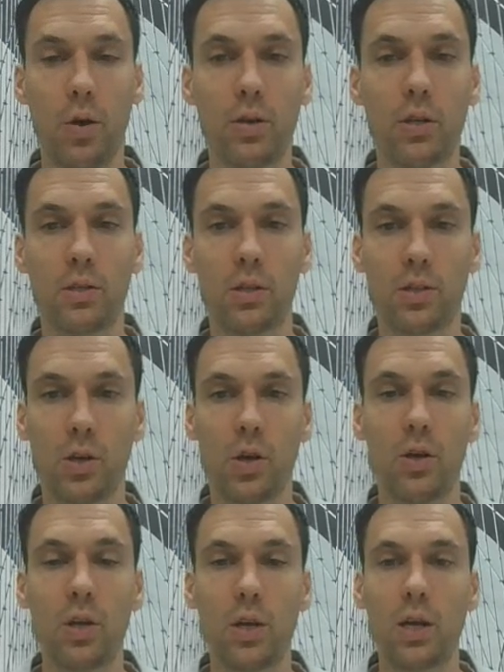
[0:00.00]
honesty. So
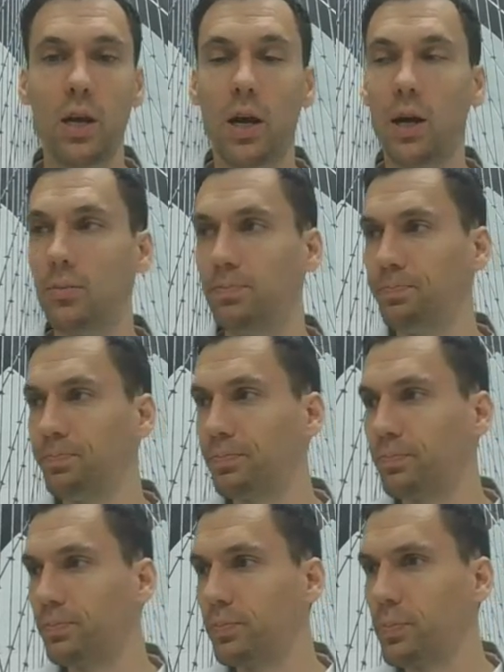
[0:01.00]

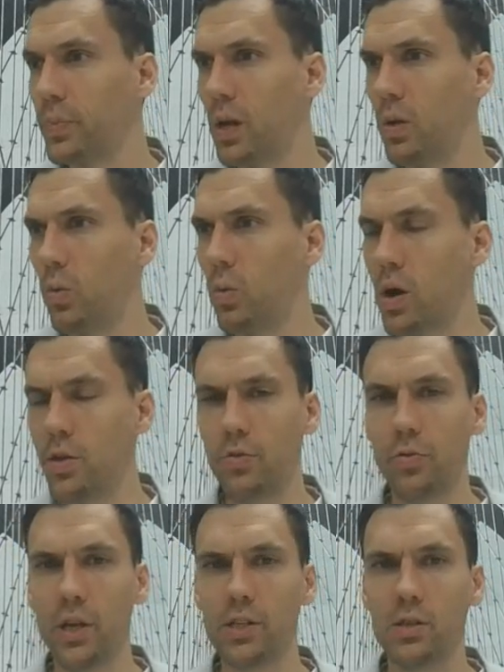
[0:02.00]
one of the
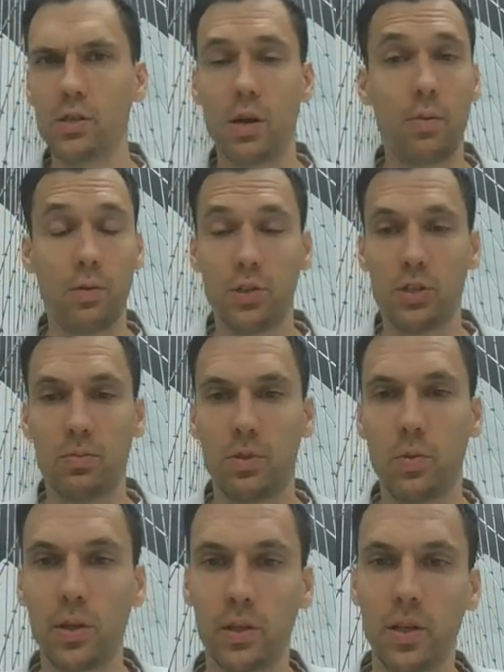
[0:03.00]
reasons, I'll just
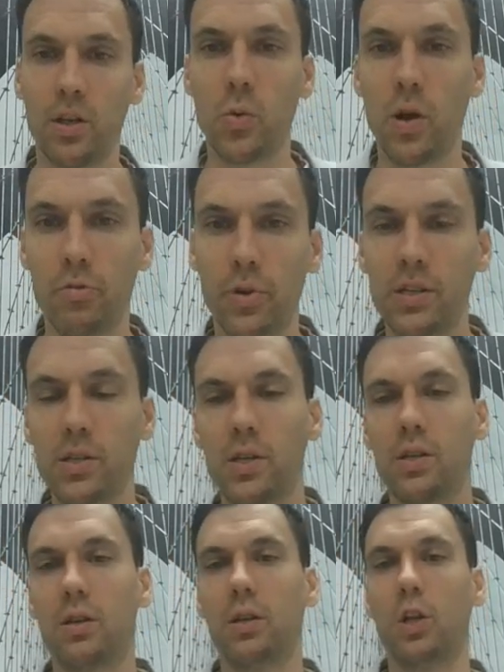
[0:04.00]
quickly tell you, one of the reasons I
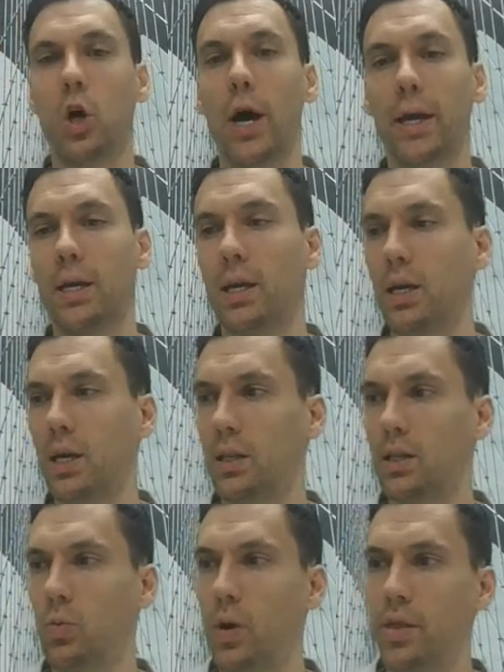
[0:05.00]
didn't like
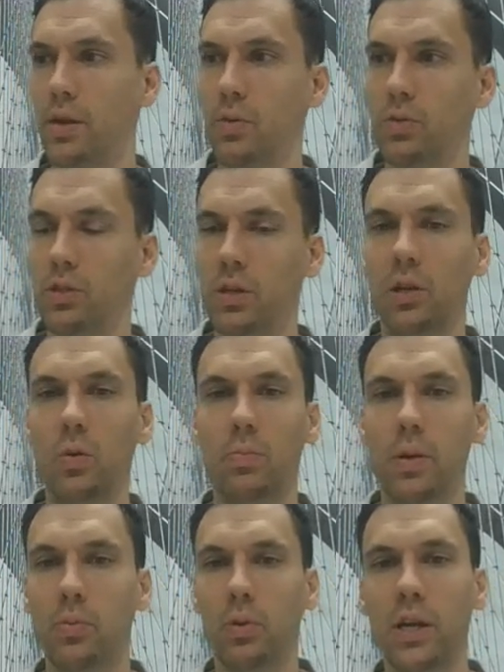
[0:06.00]
the way that he was dealing with
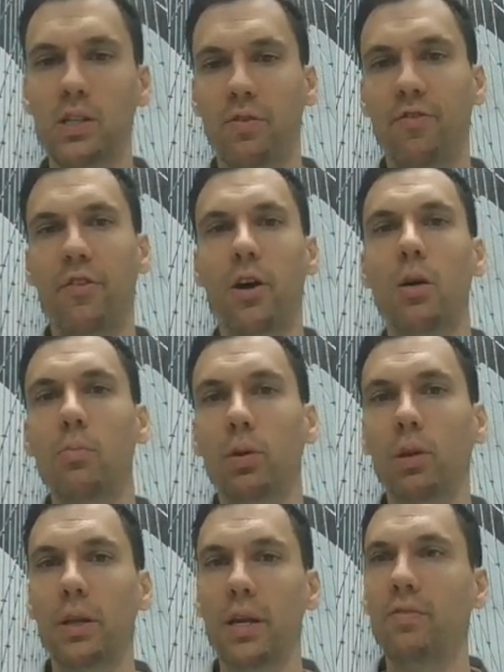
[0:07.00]
people, he's a firm
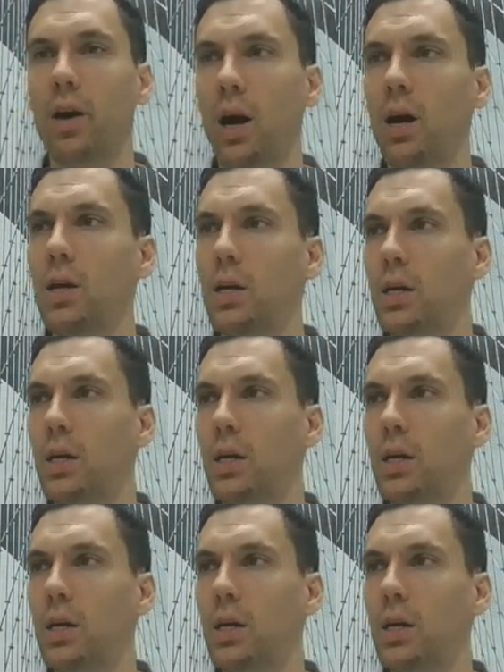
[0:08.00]
believer